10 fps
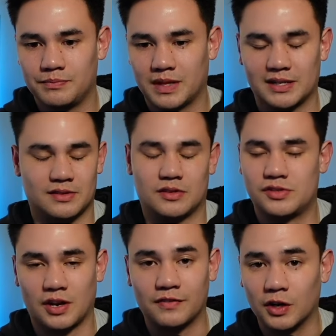and
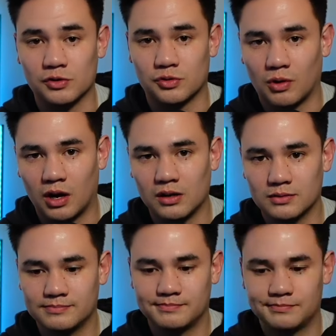stuff goes wrong,
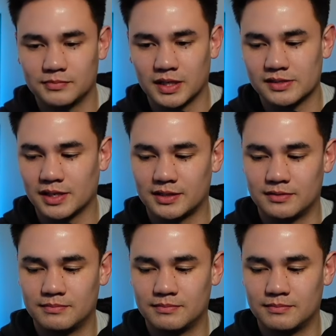it's like